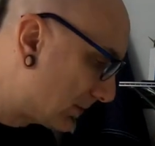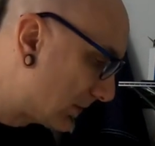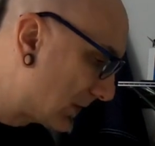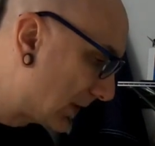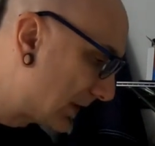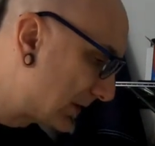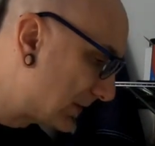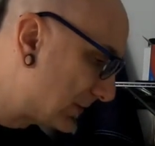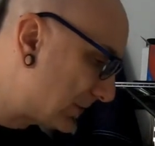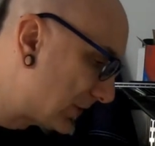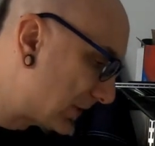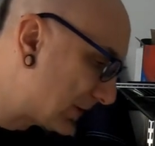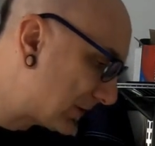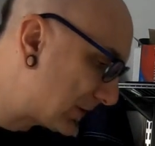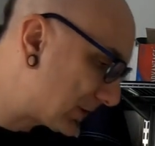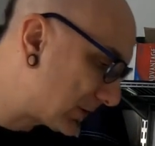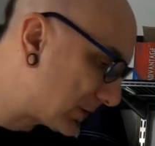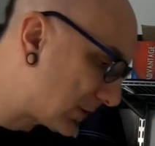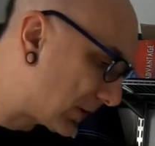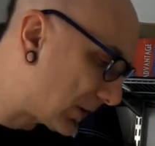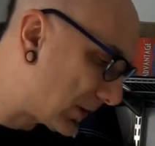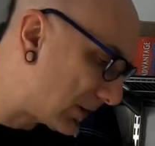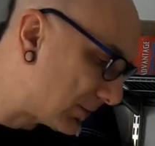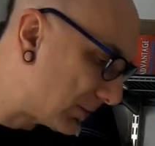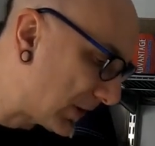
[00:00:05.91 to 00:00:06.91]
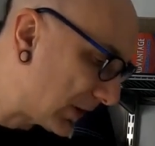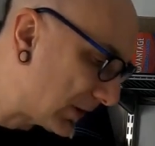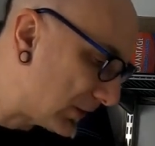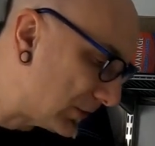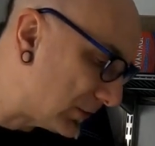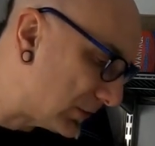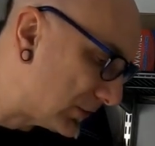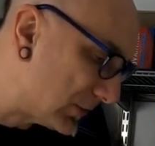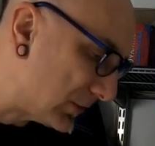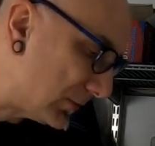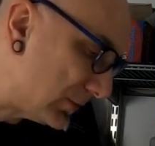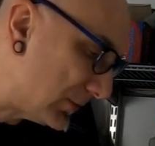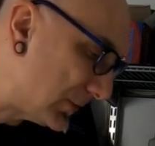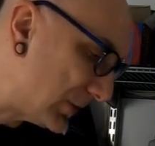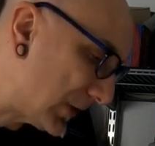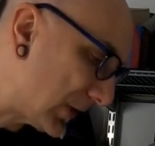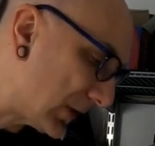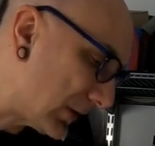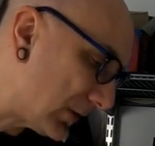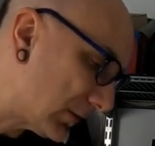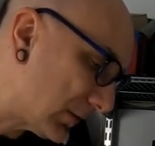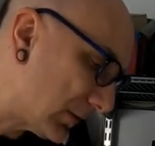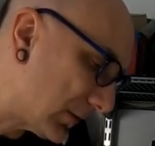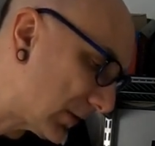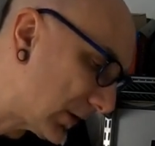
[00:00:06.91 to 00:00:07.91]
I just started my YouTube
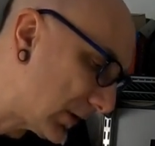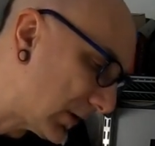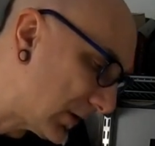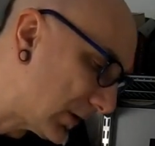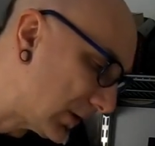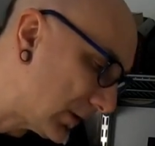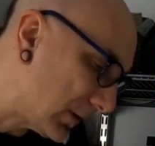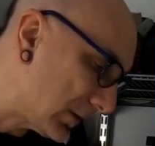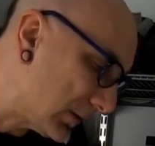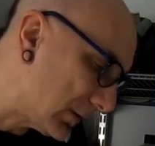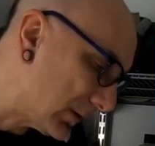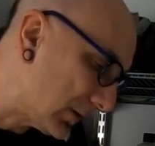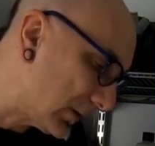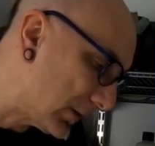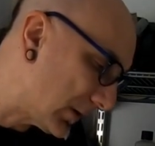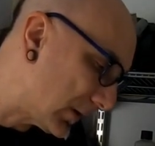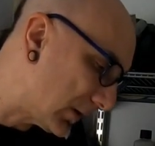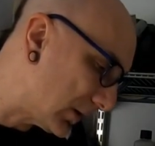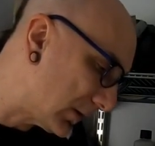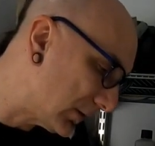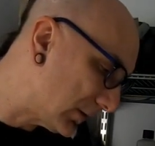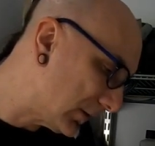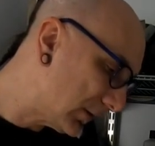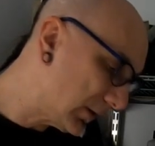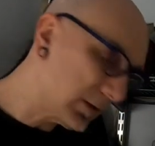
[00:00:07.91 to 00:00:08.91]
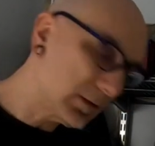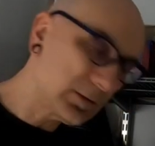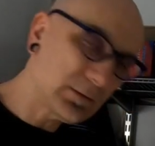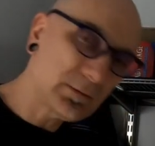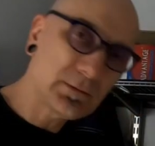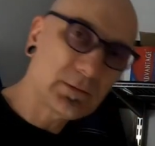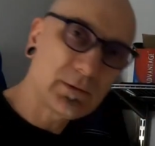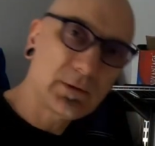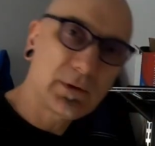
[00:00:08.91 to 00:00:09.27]
channel, and you